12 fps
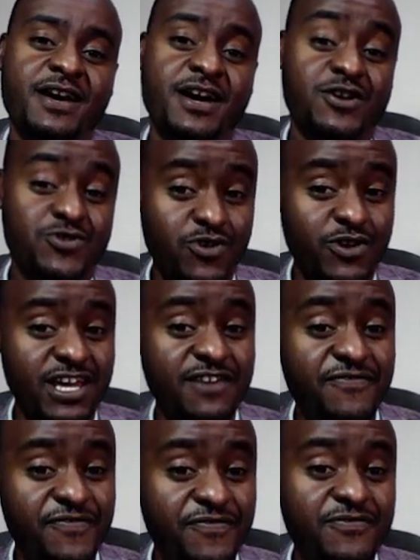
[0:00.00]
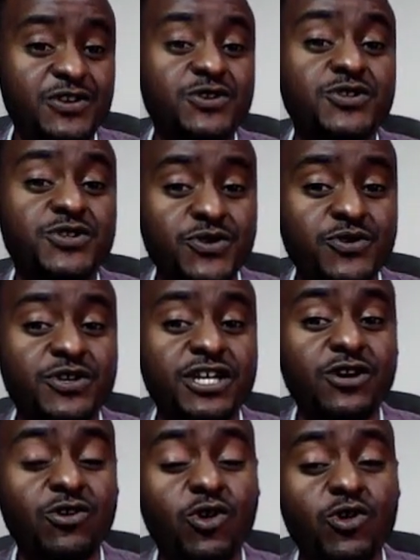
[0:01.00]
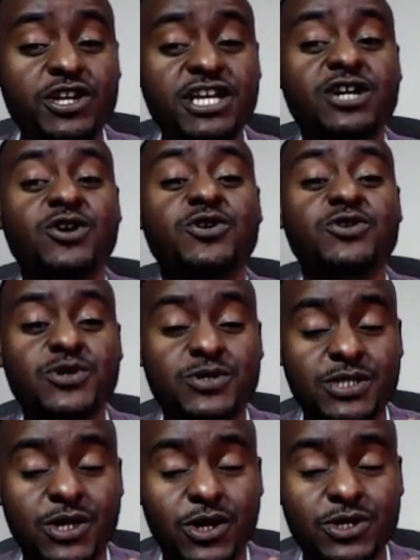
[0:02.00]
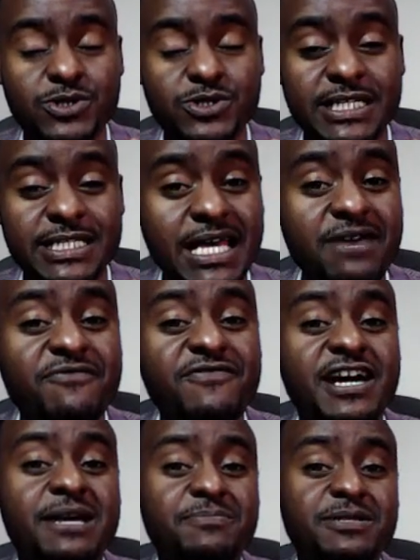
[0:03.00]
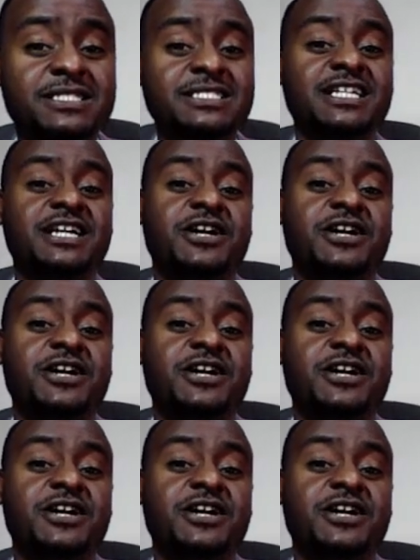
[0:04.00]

So if you do recording onto the same variables,